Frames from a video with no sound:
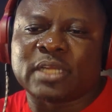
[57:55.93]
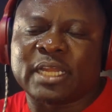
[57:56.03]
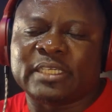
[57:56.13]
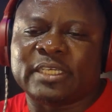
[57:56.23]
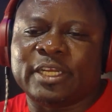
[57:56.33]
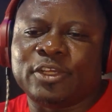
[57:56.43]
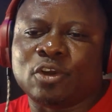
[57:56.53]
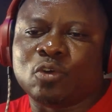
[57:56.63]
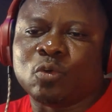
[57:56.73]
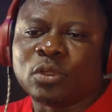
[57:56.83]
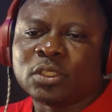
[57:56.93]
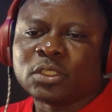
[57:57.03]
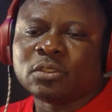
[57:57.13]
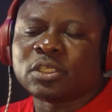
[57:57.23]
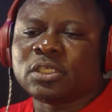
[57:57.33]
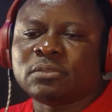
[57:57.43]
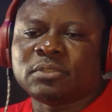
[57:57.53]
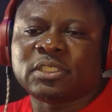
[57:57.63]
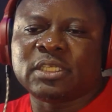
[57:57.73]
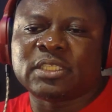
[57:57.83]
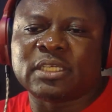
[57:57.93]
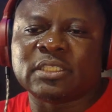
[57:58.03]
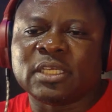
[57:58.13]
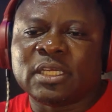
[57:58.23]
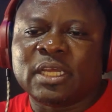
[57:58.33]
And Leo, okay, deleted it.